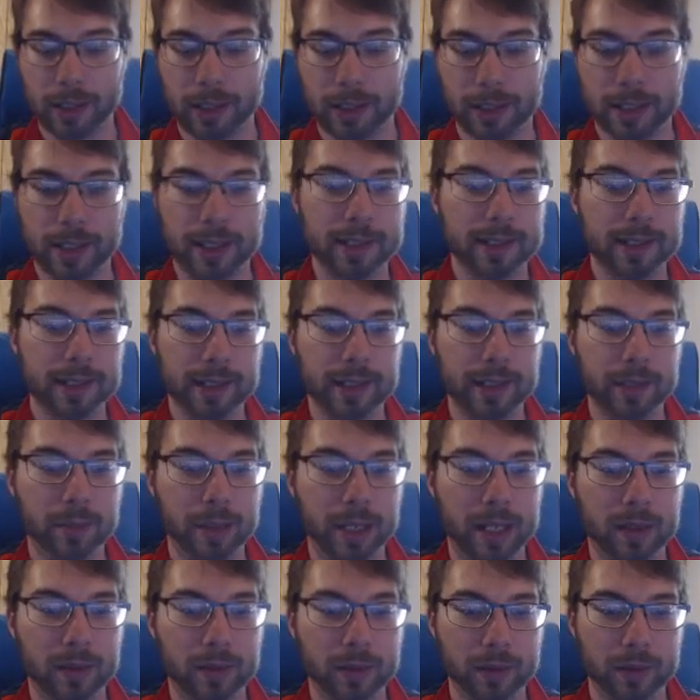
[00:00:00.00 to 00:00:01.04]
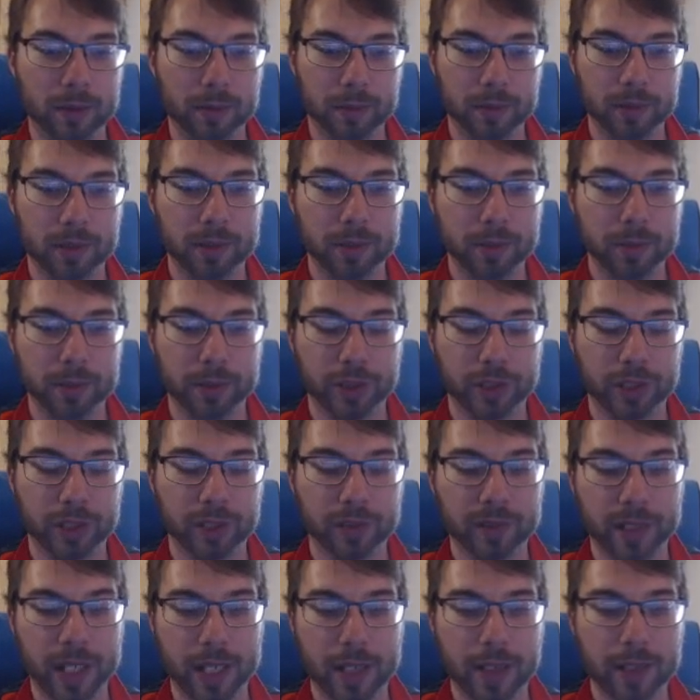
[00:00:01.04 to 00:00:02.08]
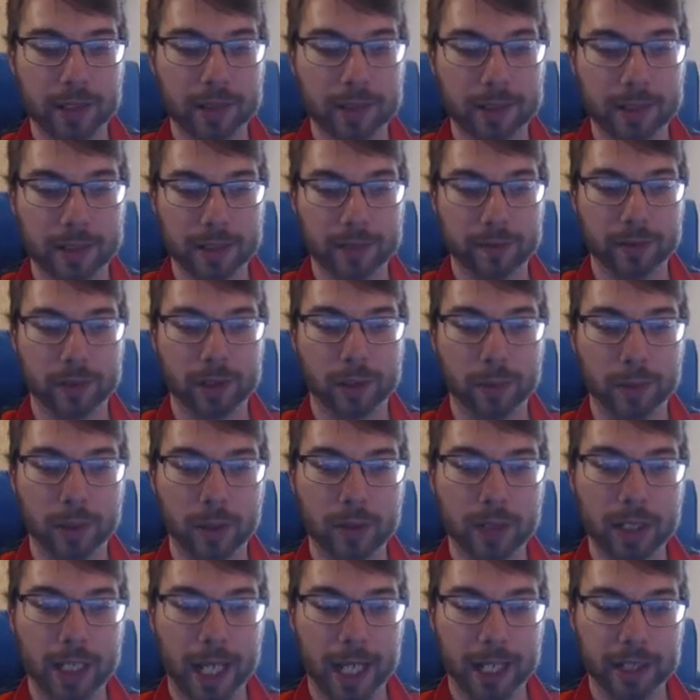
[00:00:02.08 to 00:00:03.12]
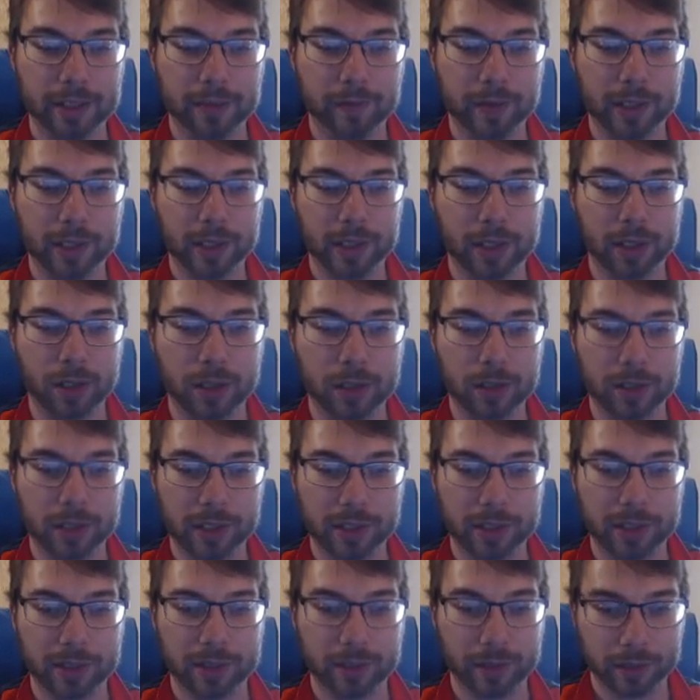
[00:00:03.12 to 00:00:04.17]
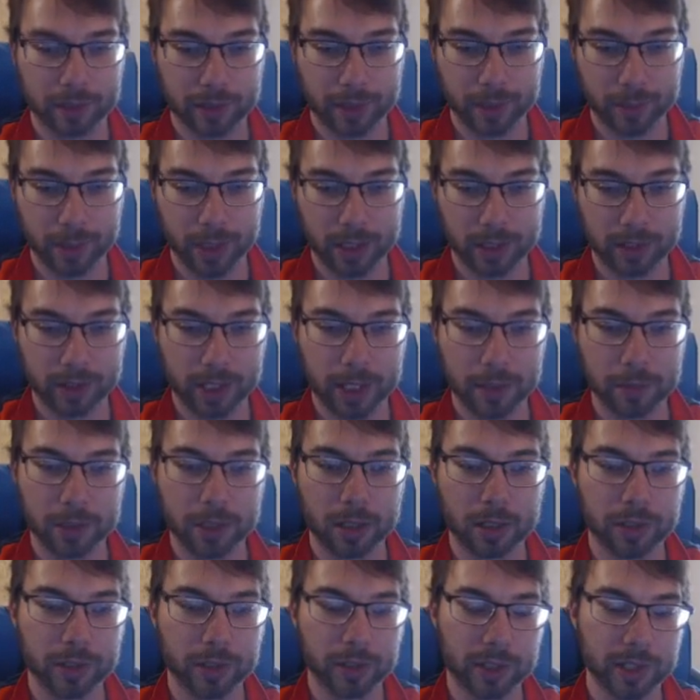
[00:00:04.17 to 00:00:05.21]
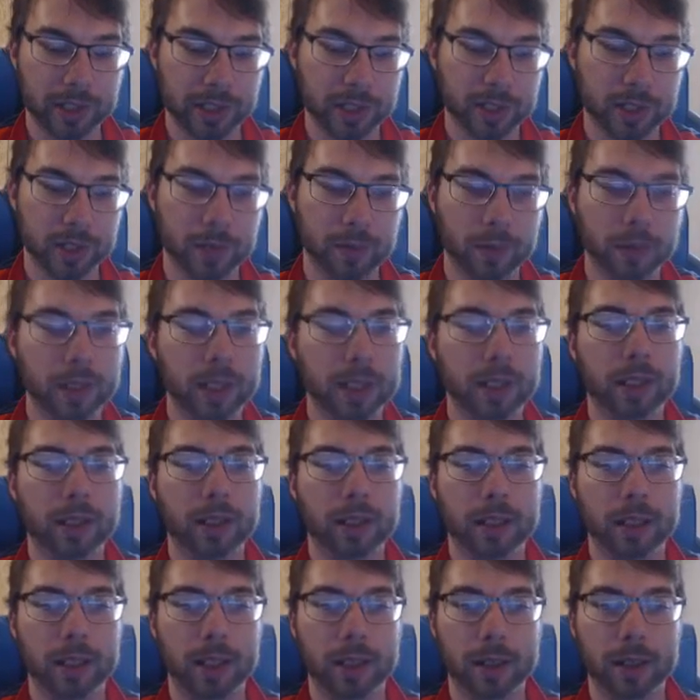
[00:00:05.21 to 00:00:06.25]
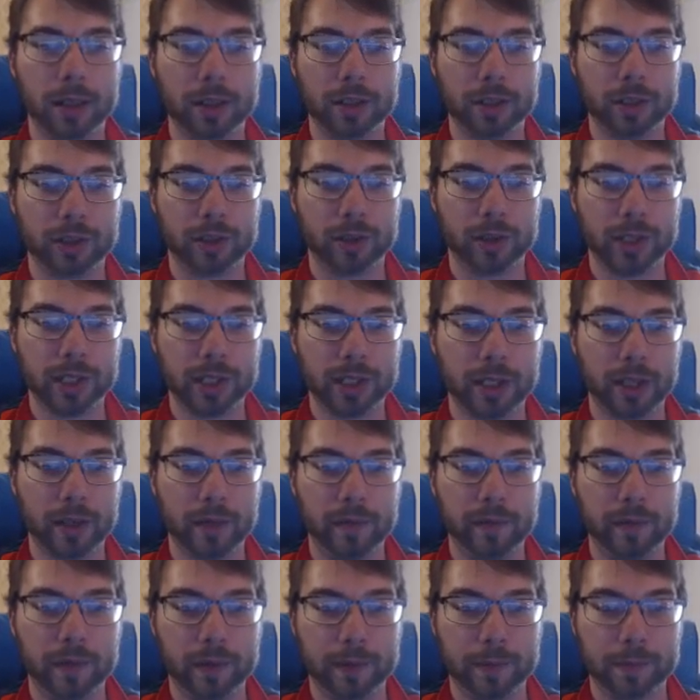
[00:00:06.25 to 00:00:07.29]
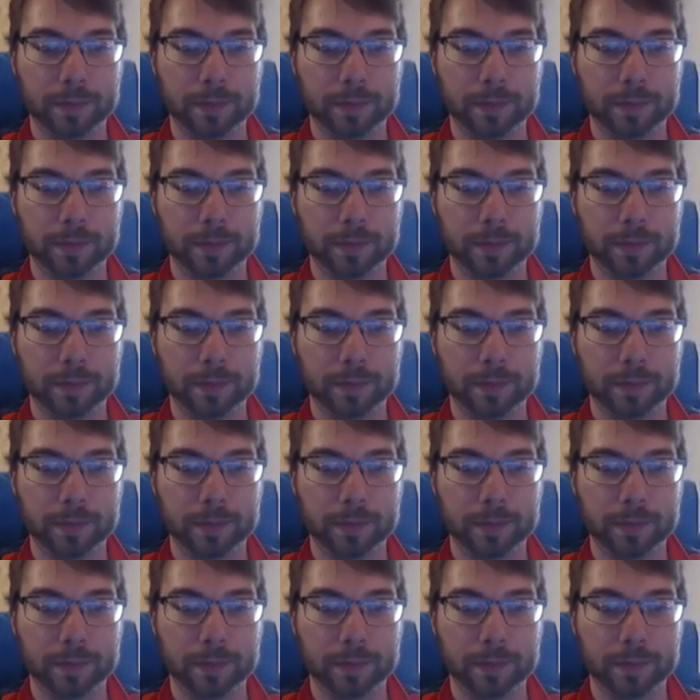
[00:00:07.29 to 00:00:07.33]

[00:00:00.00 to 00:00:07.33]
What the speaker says: The nice thing about Magician of Chaos is if your opponent activates cards, spell and trap cards, you can still destroy stuff.